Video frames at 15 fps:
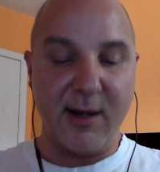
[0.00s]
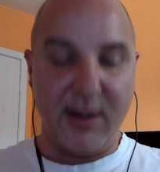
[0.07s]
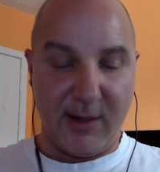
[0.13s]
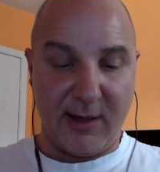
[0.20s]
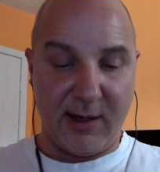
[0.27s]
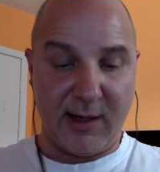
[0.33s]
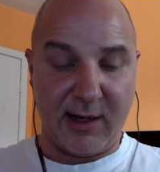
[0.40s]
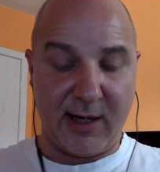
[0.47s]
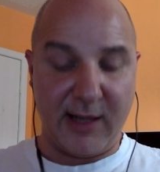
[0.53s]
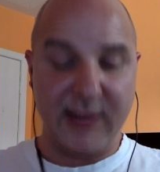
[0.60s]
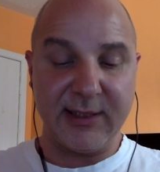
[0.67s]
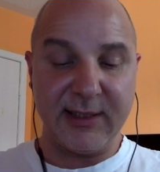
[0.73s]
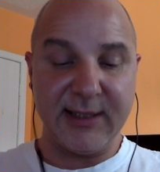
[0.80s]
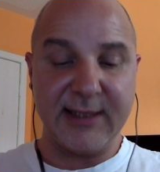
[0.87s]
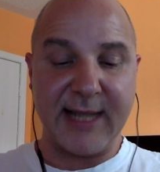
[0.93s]

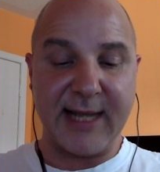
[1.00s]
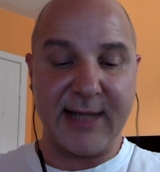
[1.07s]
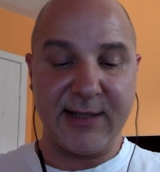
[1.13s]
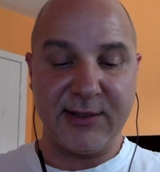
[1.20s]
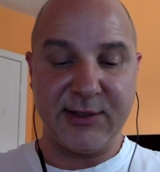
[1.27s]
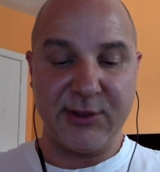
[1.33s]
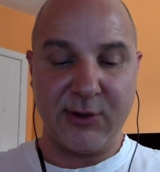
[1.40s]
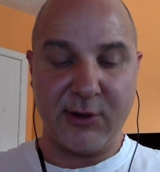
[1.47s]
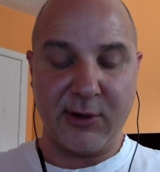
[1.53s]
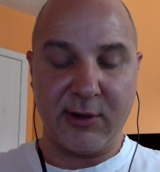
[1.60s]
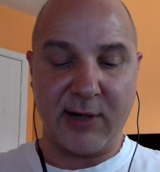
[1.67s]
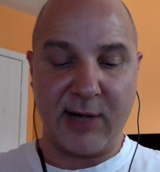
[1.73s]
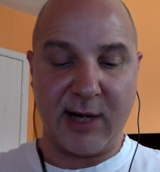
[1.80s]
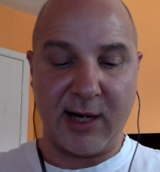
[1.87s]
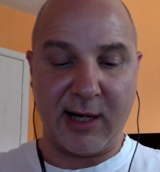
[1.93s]
Underneath that is
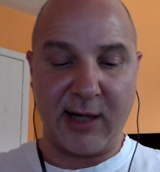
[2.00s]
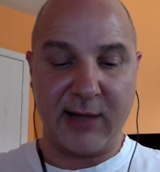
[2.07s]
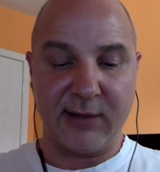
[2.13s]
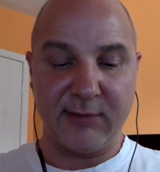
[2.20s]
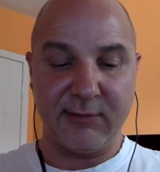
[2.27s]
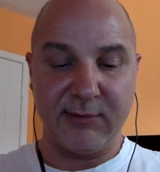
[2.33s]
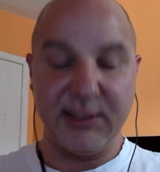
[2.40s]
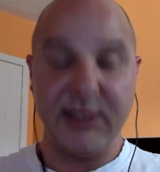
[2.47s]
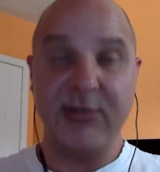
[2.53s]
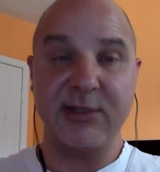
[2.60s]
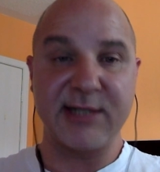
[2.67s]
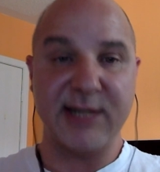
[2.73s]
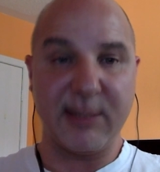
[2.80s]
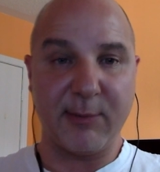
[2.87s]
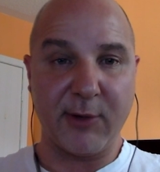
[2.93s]
your
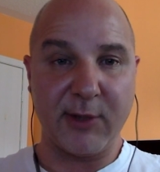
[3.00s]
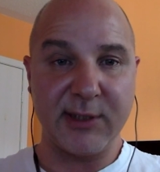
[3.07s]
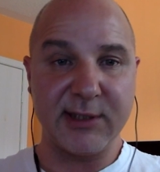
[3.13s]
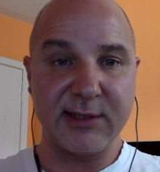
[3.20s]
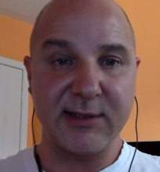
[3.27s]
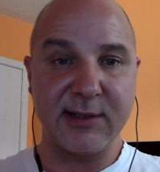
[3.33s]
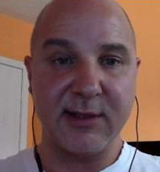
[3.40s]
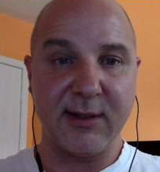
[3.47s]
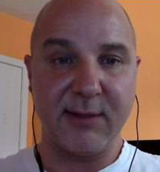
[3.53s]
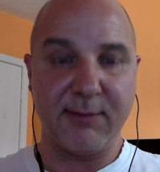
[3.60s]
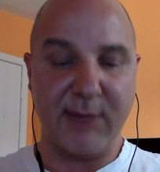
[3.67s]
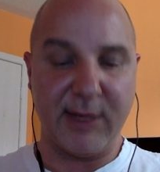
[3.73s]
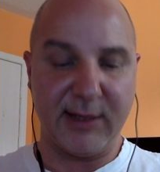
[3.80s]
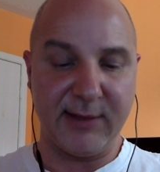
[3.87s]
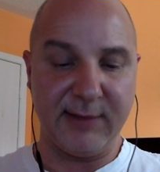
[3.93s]
nearest airports
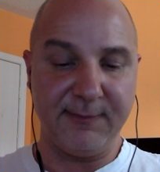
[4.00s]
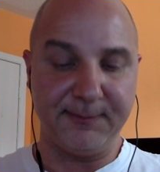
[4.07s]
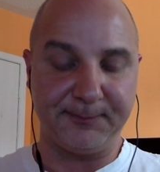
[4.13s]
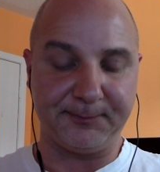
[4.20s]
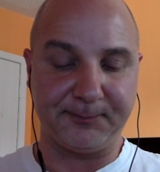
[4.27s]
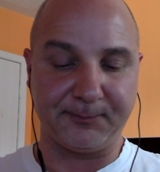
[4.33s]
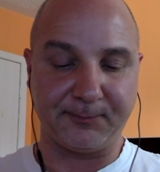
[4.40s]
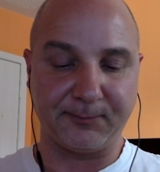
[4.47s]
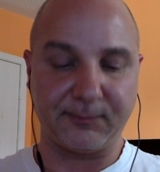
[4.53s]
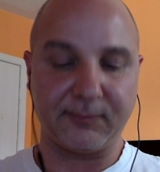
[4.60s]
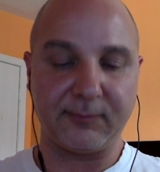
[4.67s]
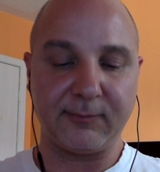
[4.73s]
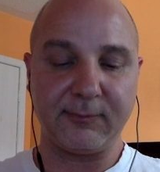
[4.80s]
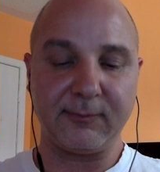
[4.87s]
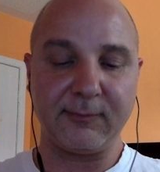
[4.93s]
button.
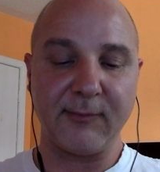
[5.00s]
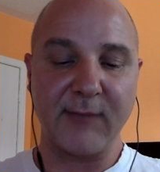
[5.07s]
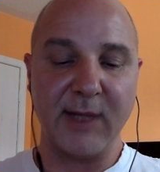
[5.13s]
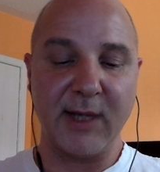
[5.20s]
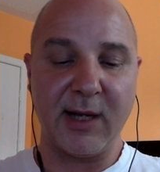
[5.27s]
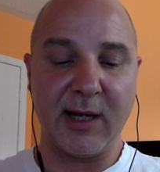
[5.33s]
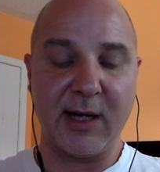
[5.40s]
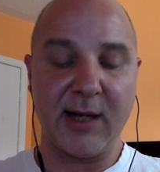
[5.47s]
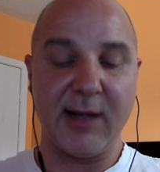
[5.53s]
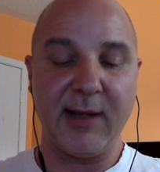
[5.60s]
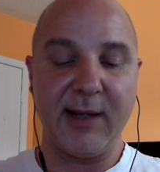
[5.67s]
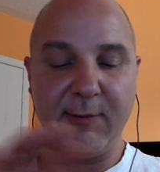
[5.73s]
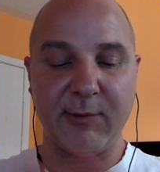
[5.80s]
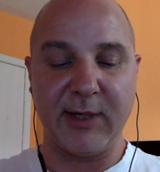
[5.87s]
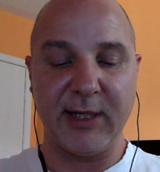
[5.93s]
And
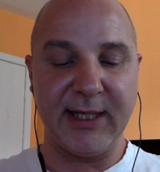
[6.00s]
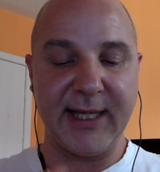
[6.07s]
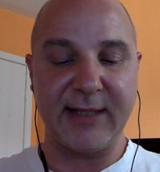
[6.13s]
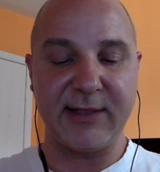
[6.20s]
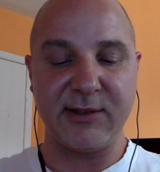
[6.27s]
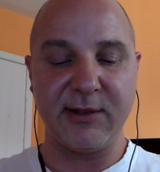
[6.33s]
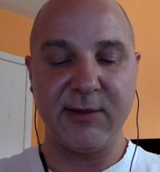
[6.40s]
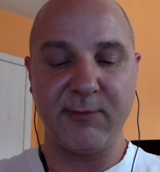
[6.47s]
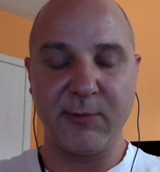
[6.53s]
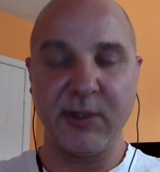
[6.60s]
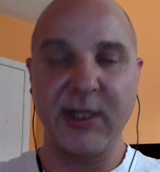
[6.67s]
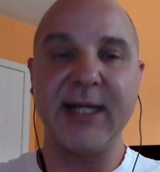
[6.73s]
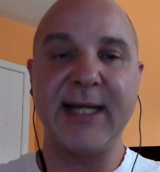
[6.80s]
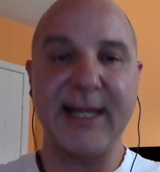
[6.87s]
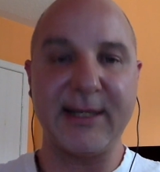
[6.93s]
we're going to
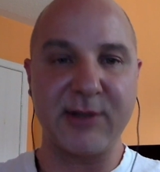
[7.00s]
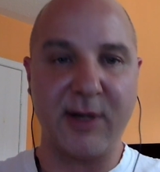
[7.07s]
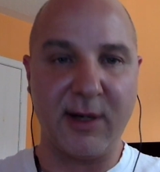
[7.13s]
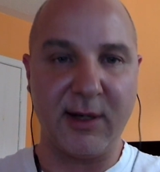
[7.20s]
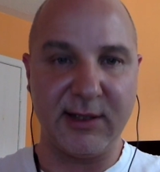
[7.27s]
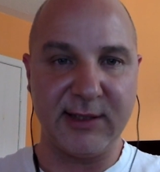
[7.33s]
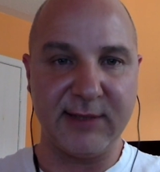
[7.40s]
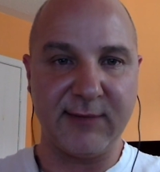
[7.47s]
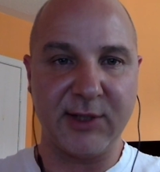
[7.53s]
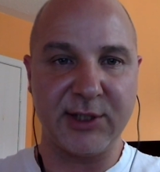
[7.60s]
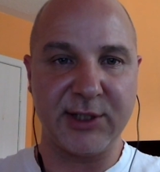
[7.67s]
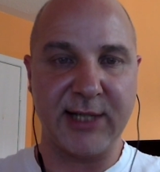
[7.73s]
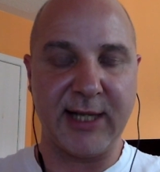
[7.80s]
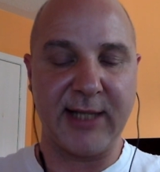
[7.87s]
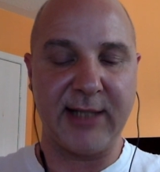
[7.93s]
get to all these
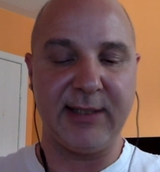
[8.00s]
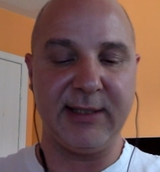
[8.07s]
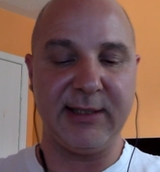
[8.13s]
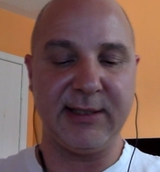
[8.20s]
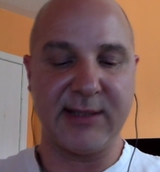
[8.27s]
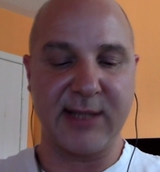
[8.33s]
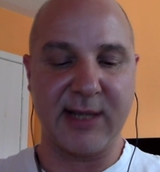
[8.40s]
functionalities